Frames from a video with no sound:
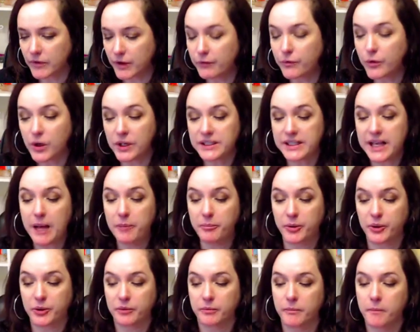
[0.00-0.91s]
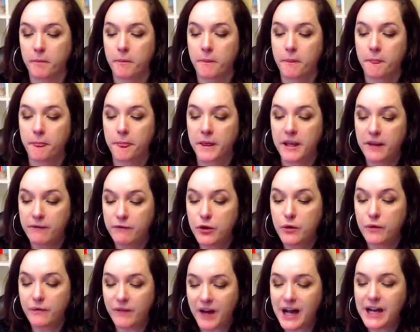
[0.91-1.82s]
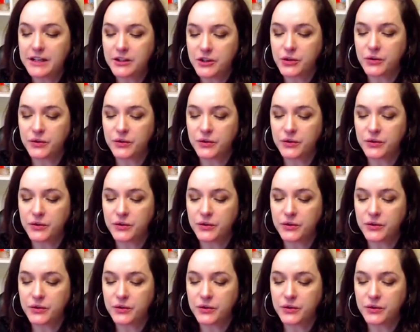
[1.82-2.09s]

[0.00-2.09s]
For example, if you find